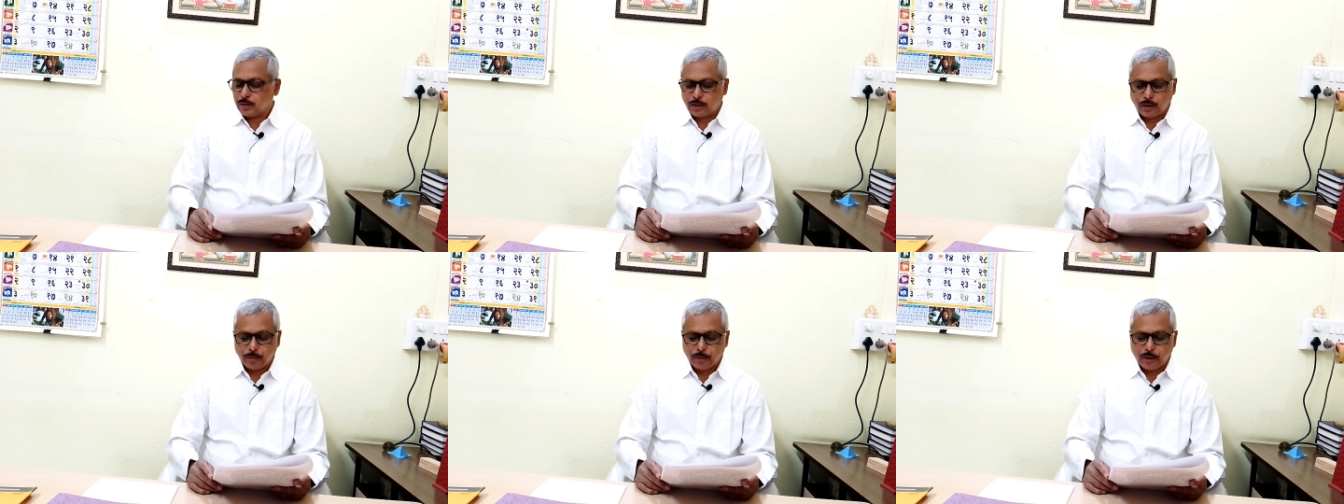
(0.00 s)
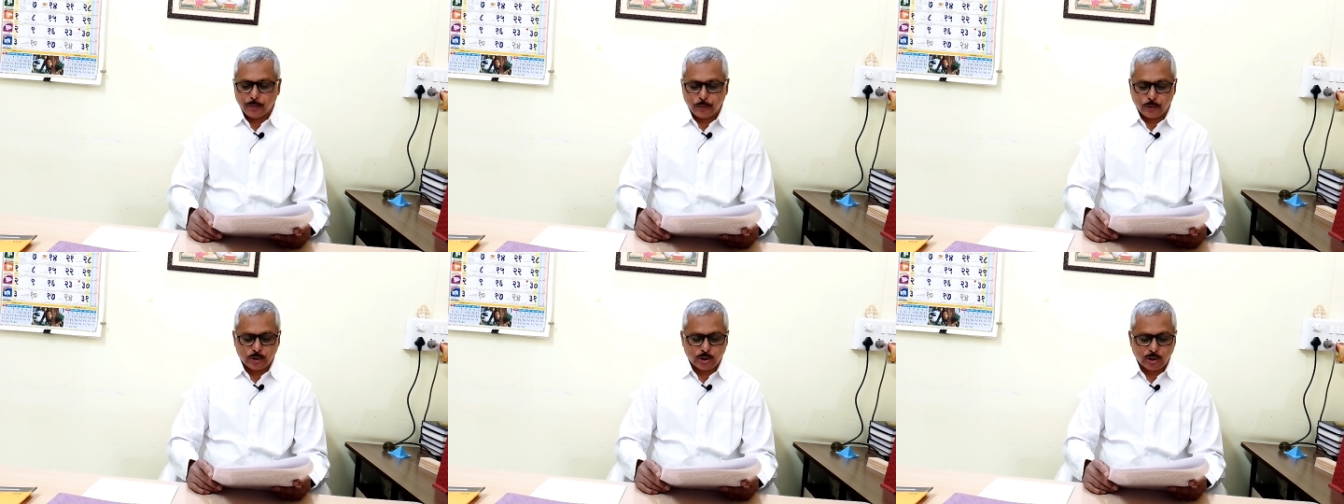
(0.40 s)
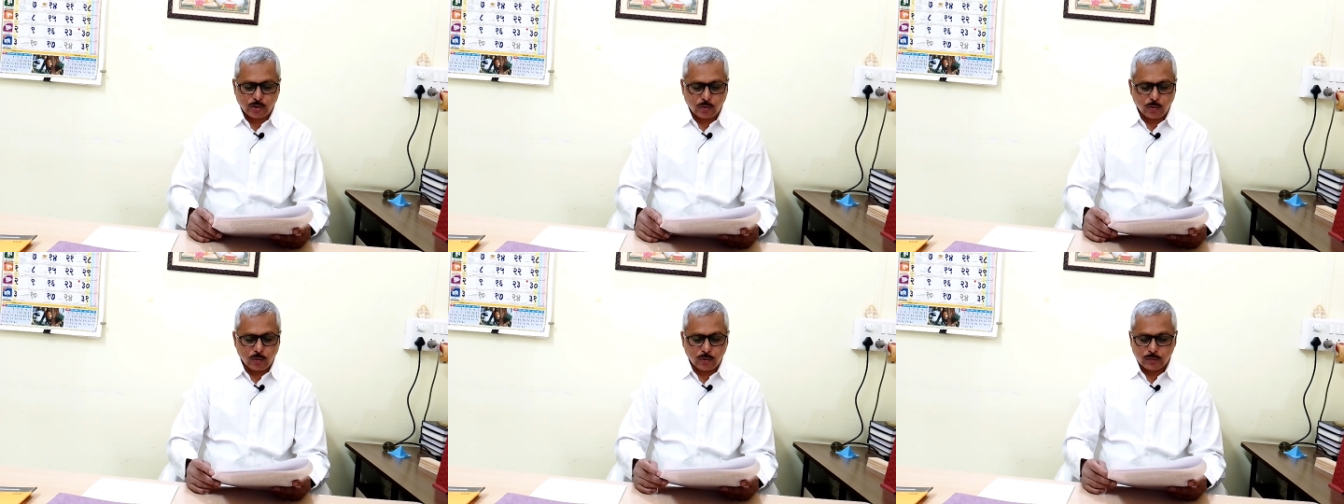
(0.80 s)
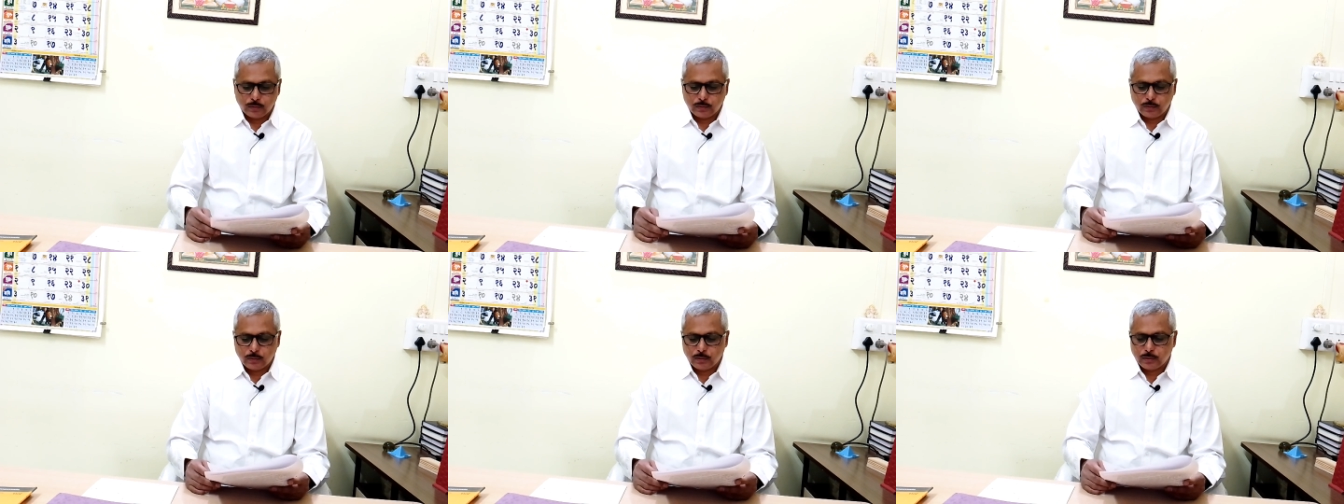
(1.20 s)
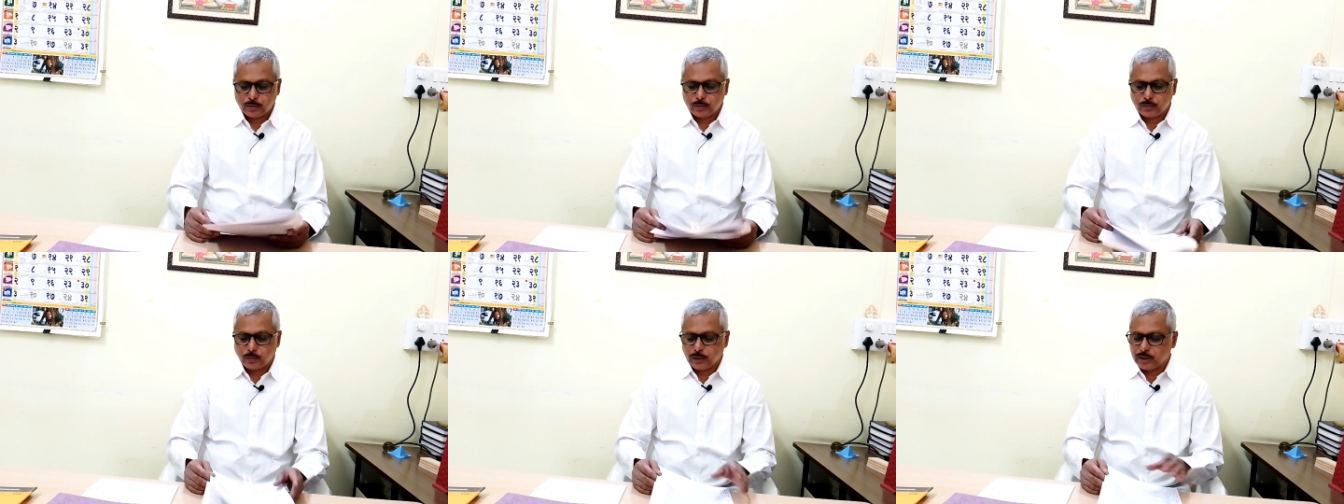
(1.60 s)
Criminal Procedure Code.
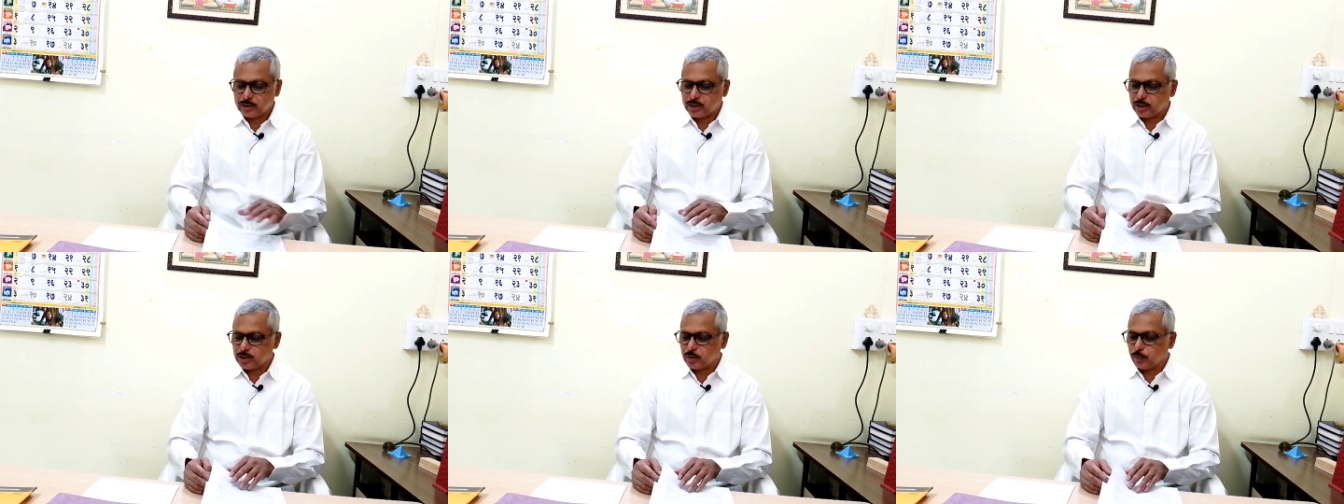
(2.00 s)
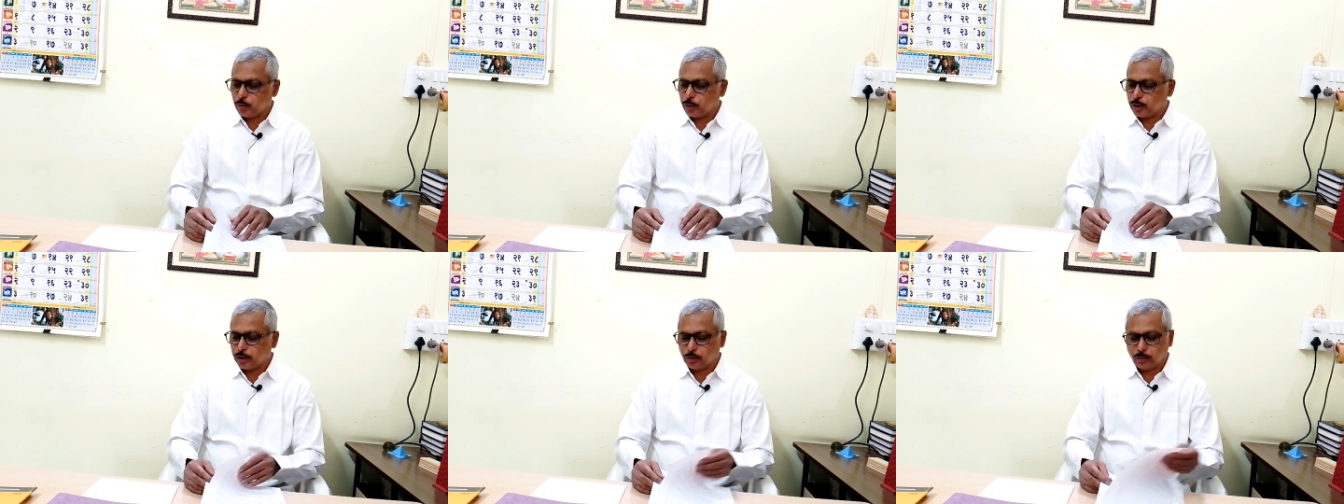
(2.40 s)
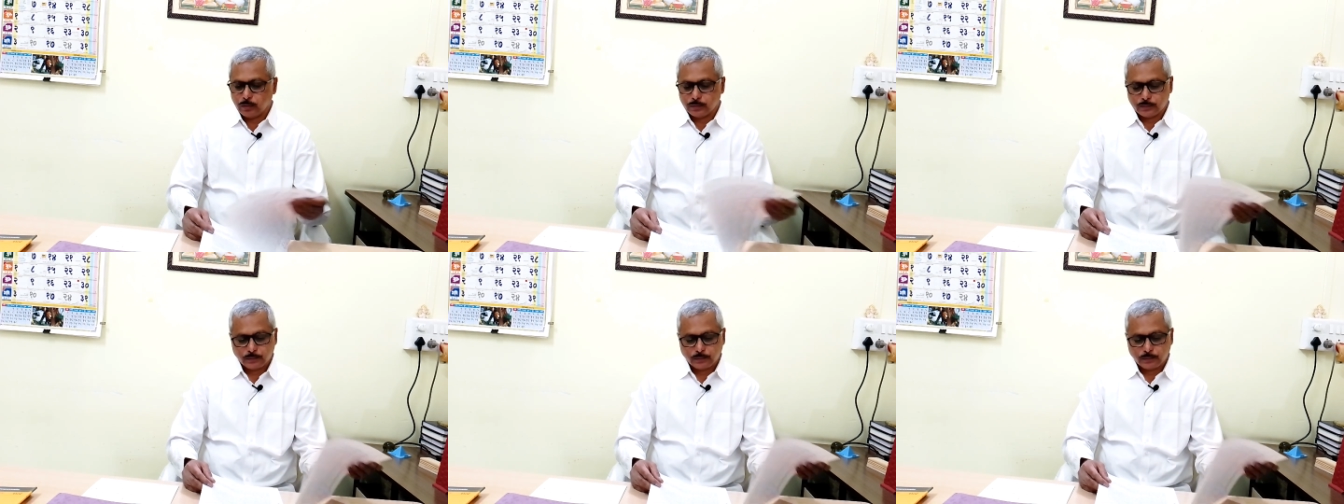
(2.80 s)
What is section 42?